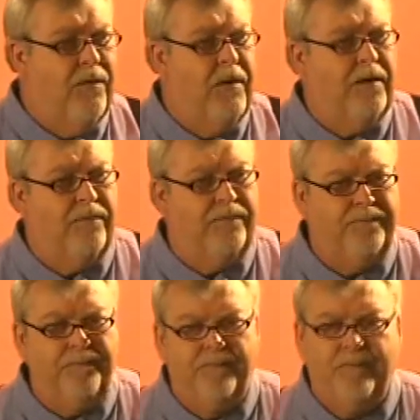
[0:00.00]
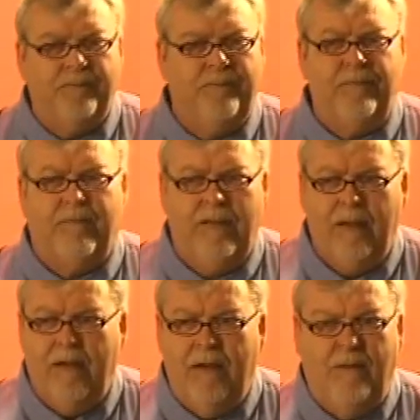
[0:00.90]
one
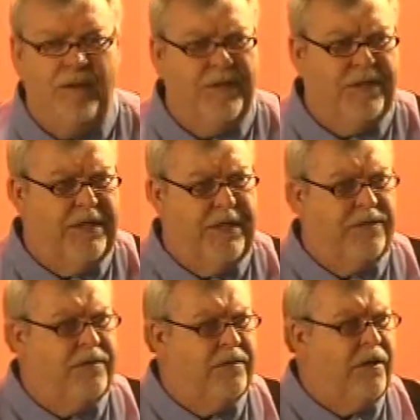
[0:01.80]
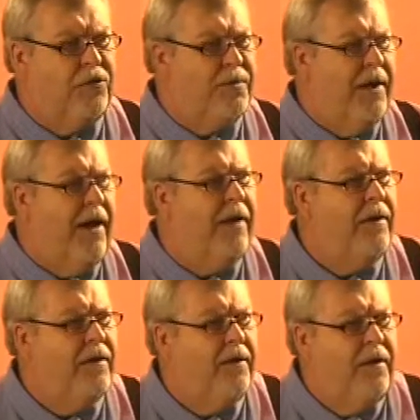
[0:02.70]
of the cities close by,
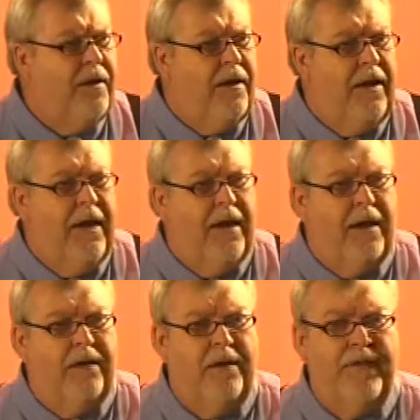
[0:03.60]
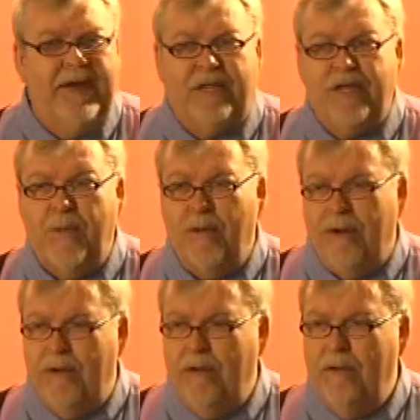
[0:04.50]
and they got
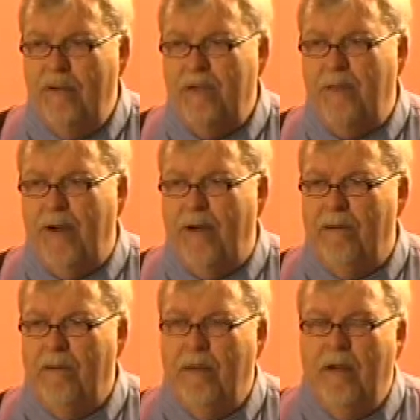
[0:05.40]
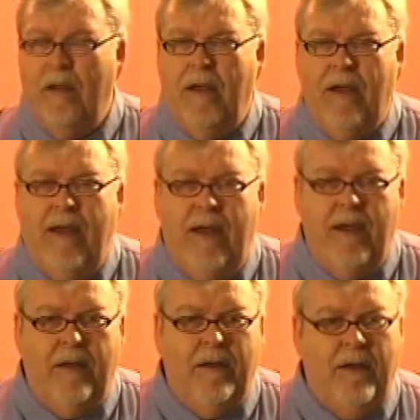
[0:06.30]
separated somehow.
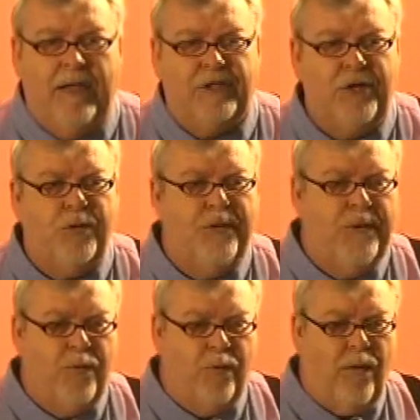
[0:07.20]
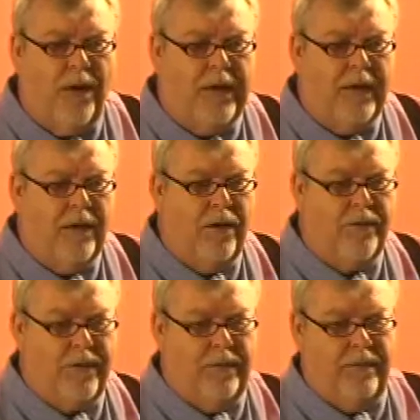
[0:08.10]
And as 2 of them were walking along
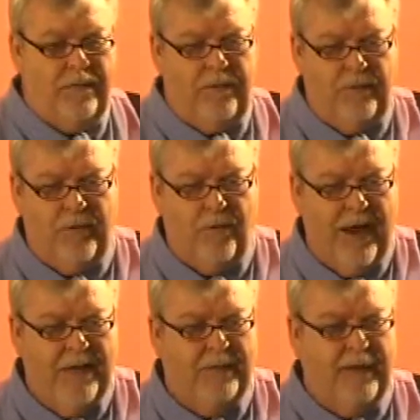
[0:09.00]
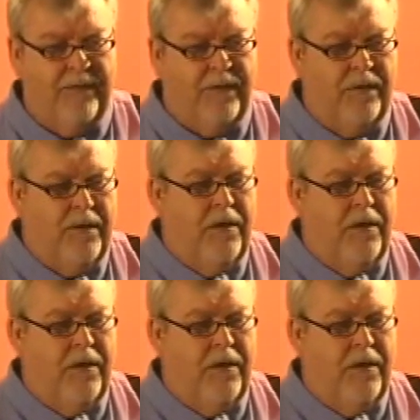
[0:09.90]
the ground level,